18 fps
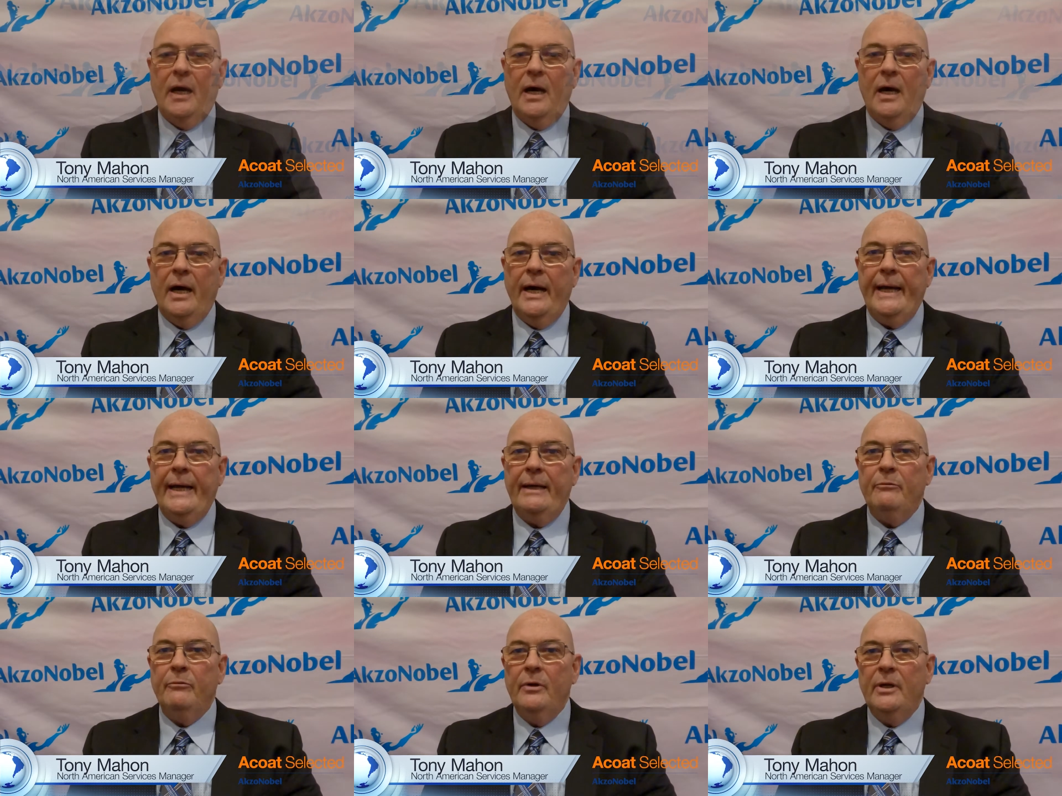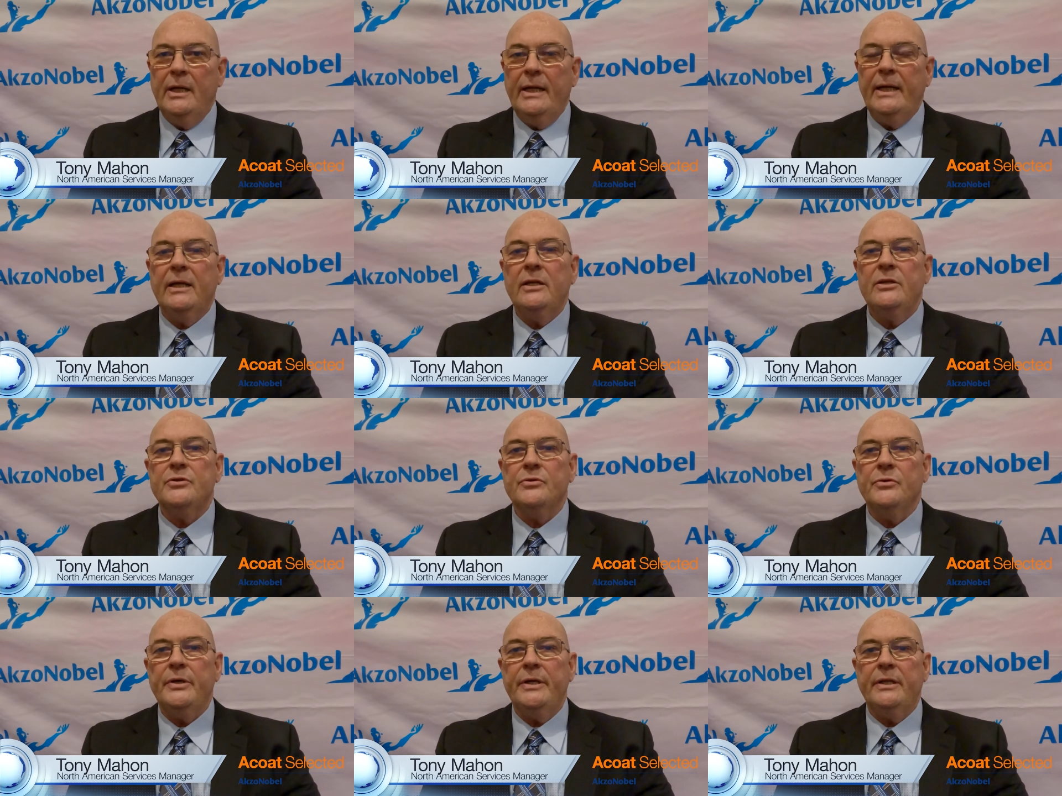I really
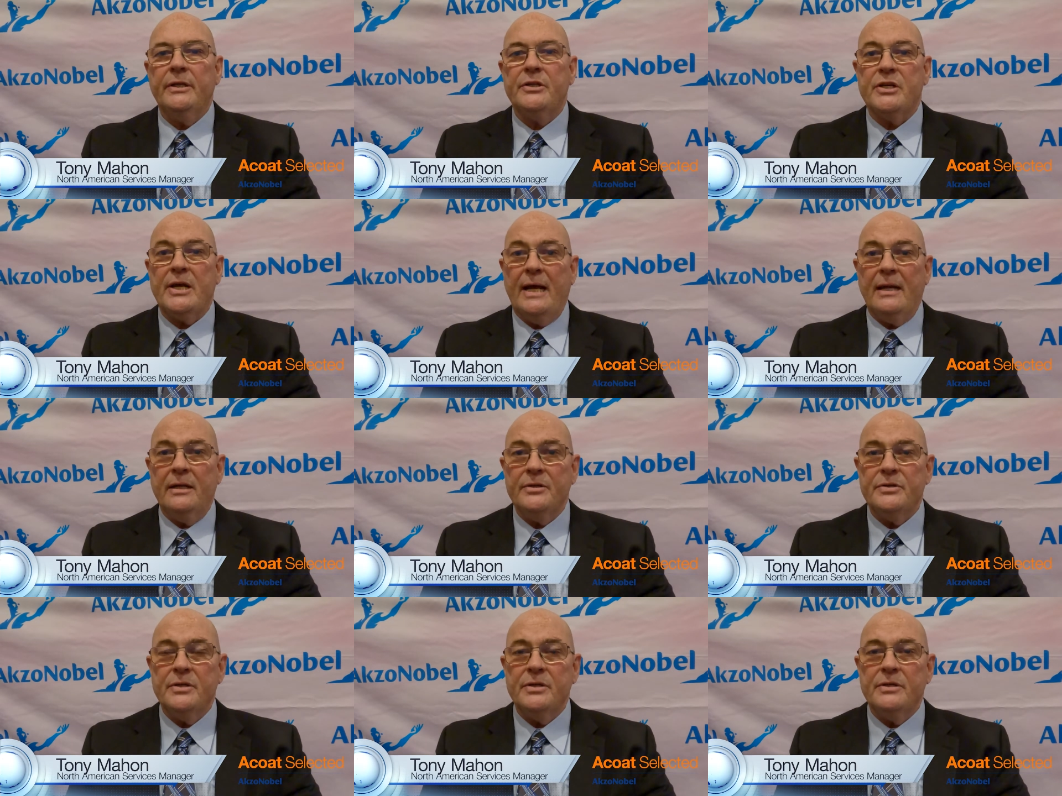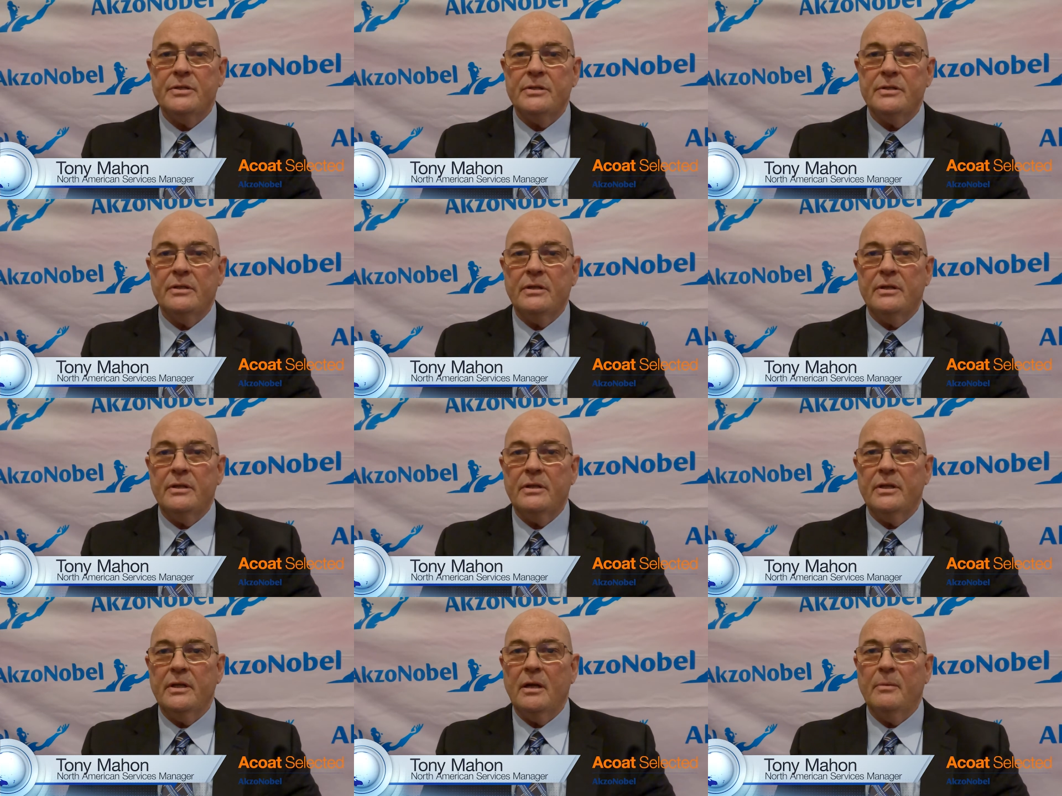enjoy the challenges
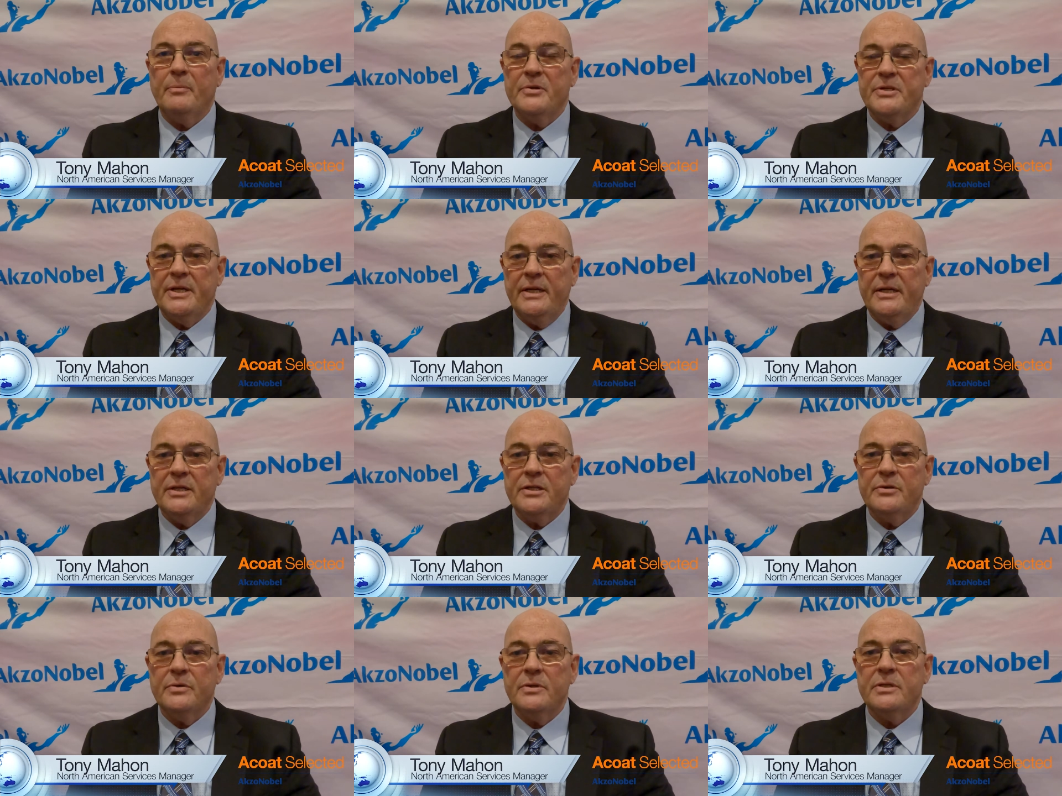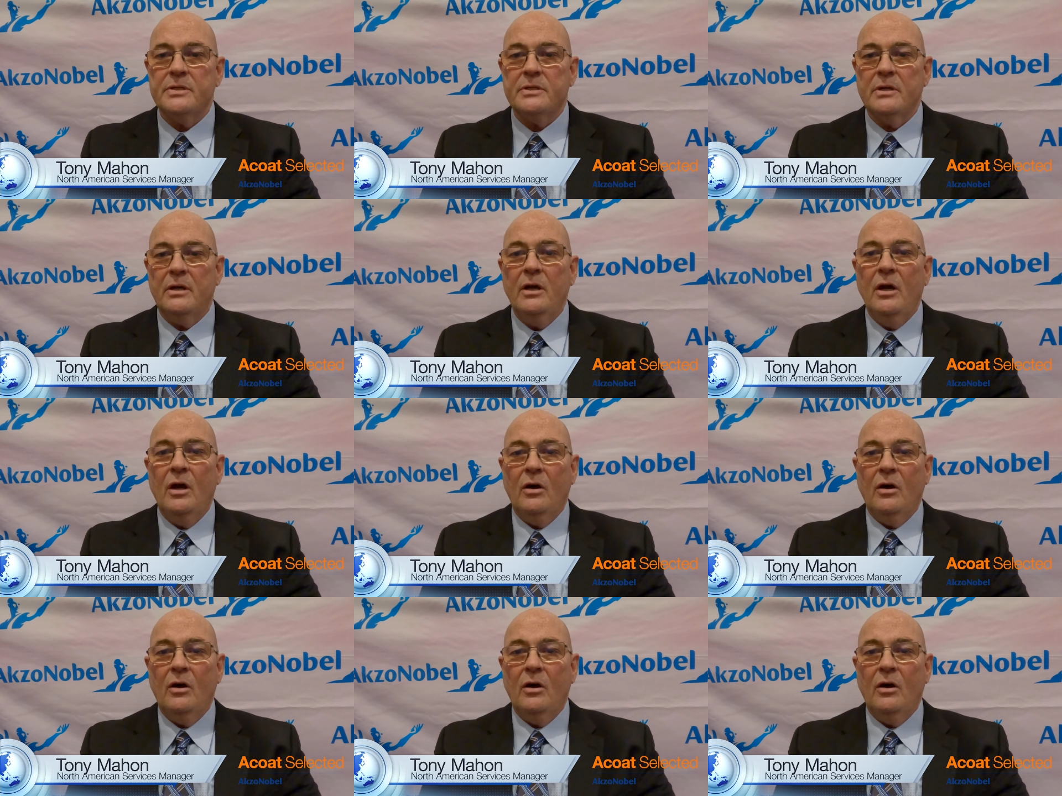that are presented to us